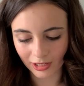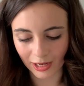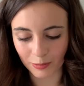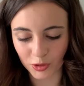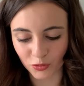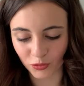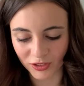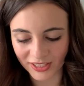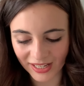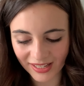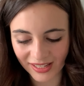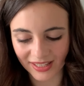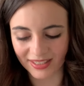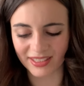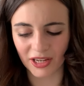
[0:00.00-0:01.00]
It was
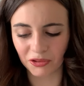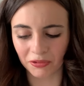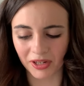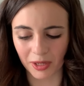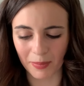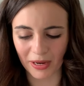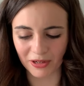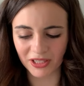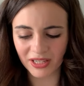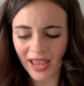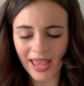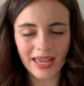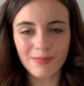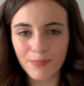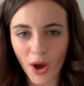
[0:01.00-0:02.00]
ridiculous dithering about it,
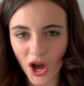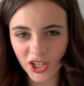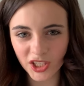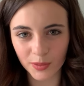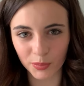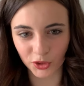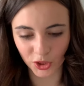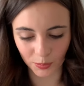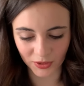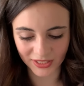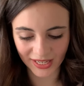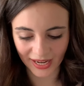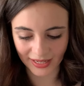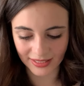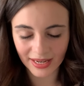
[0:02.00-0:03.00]
impossible to
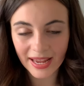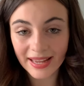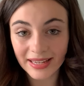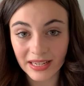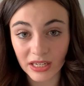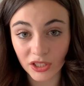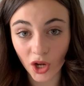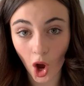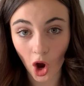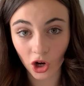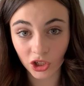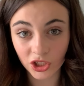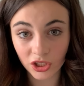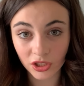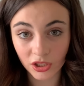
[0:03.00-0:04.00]
predict. He
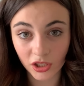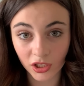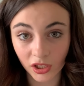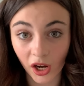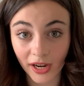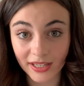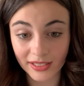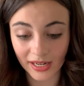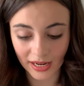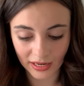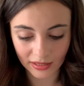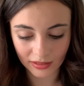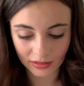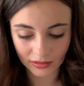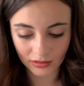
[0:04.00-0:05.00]
knocked lightly.
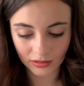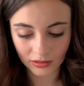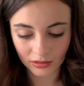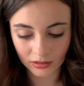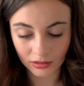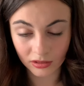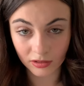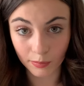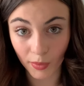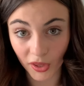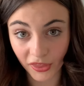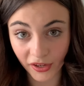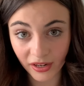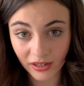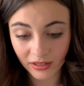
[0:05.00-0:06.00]

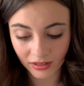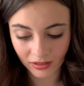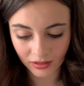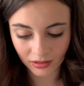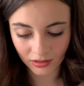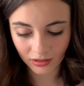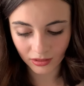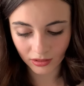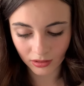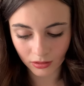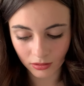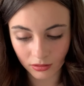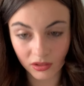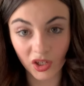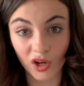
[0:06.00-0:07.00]
Mother?
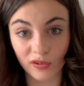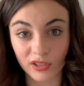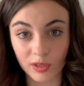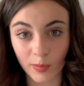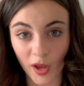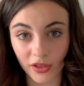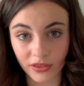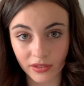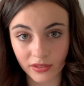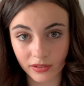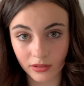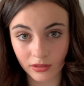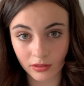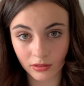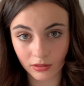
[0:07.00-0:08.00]
No
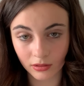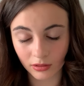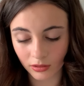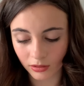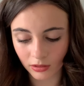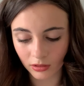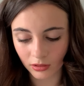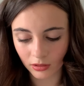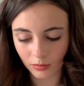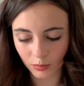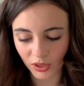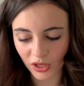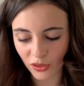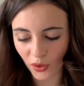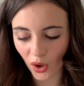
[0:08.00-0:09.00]
response.
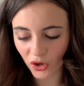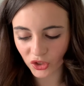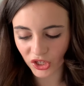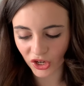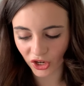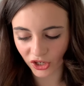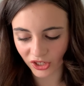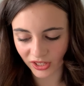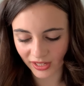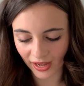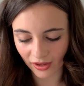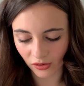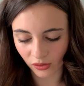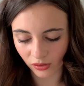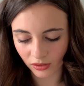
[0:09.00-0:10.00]
But he thought he heard a
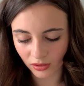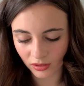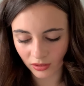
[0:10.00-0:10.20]
giggle